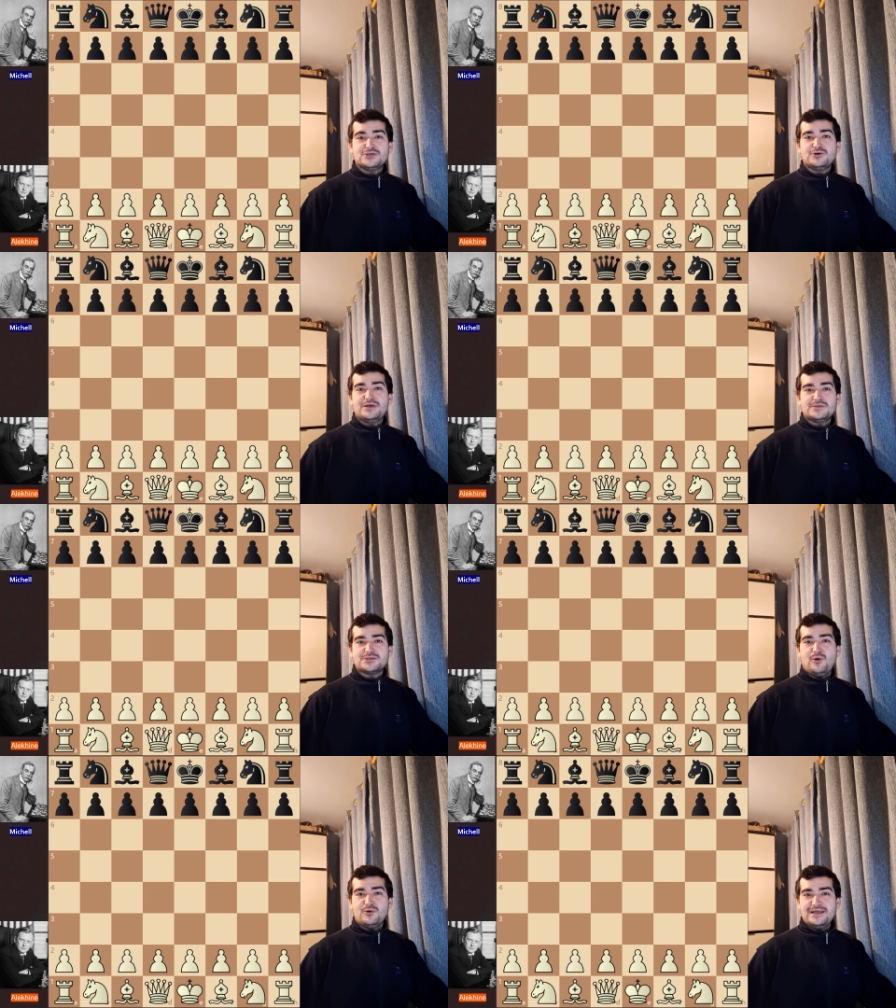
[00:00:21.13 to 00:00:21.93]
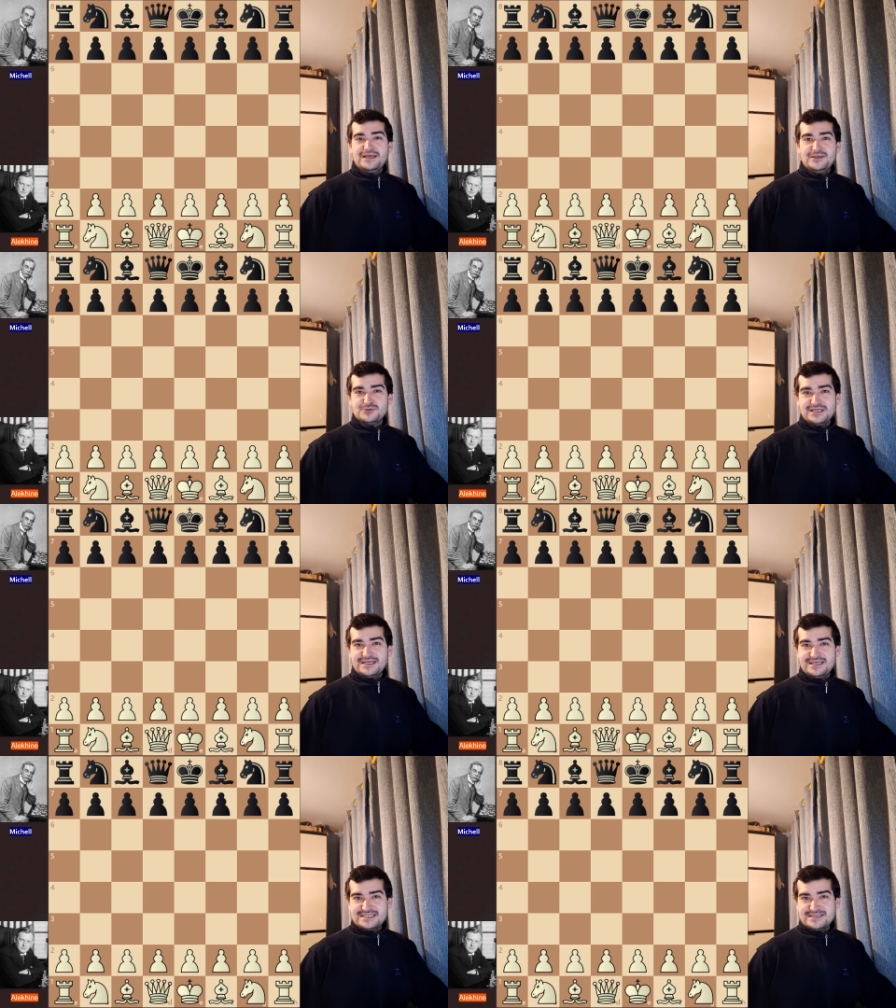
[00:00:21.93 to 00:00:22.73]
so he was only
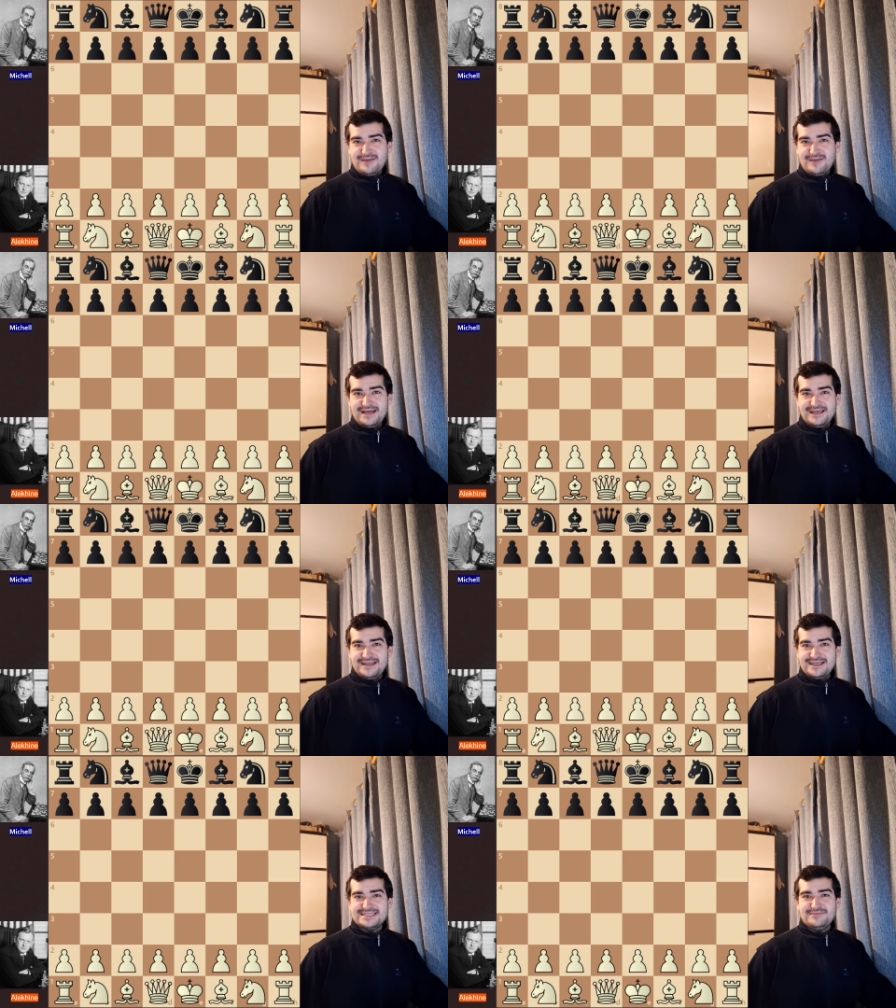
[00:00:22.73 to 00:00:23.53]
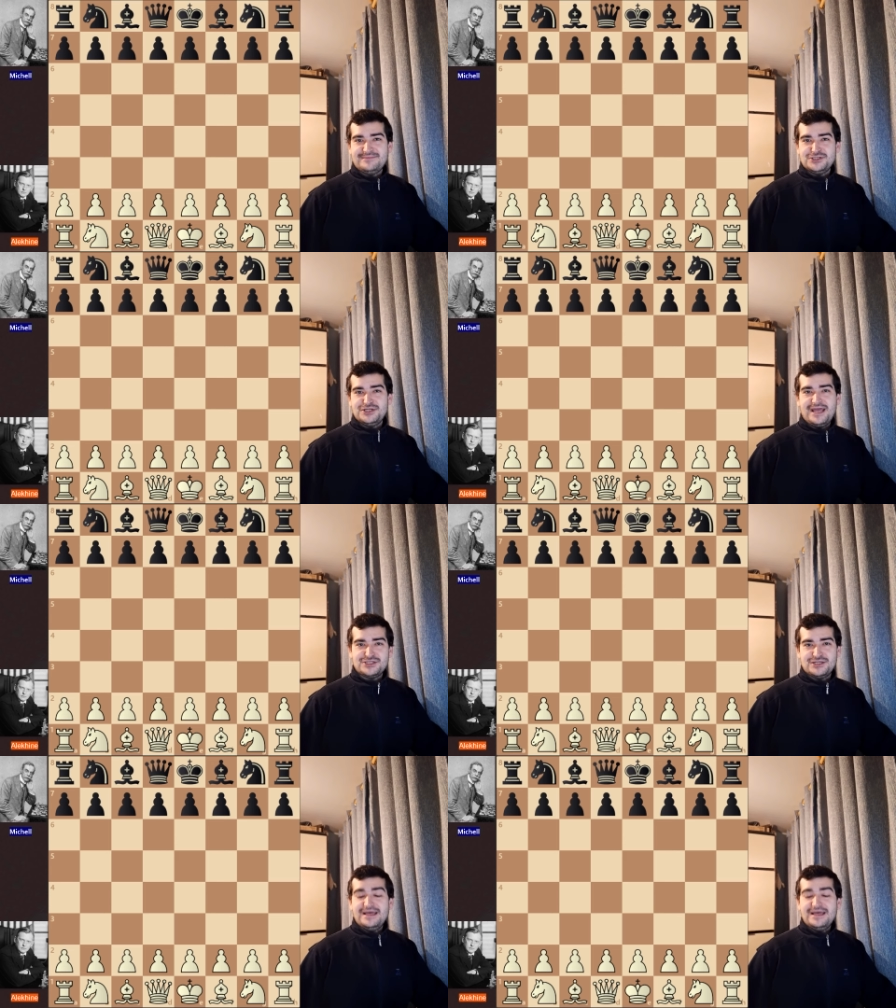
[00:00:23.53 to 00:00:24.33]
using his mind and his
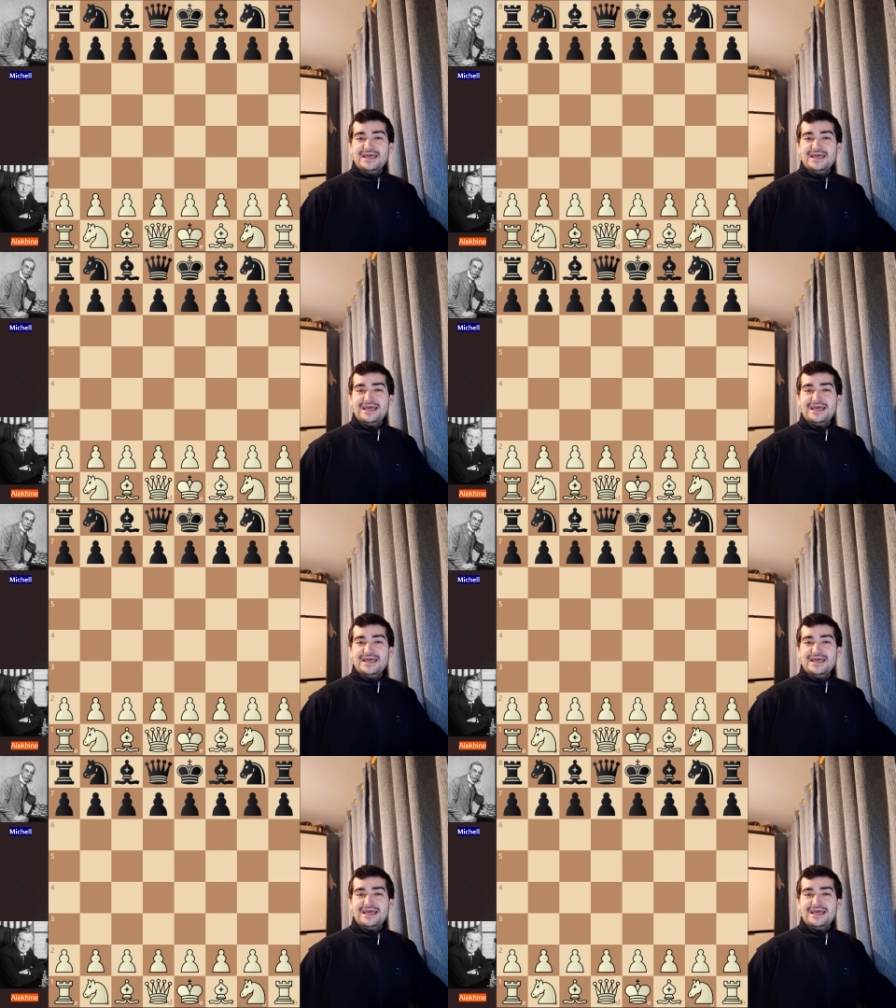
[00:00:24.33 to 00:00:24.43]
imagination.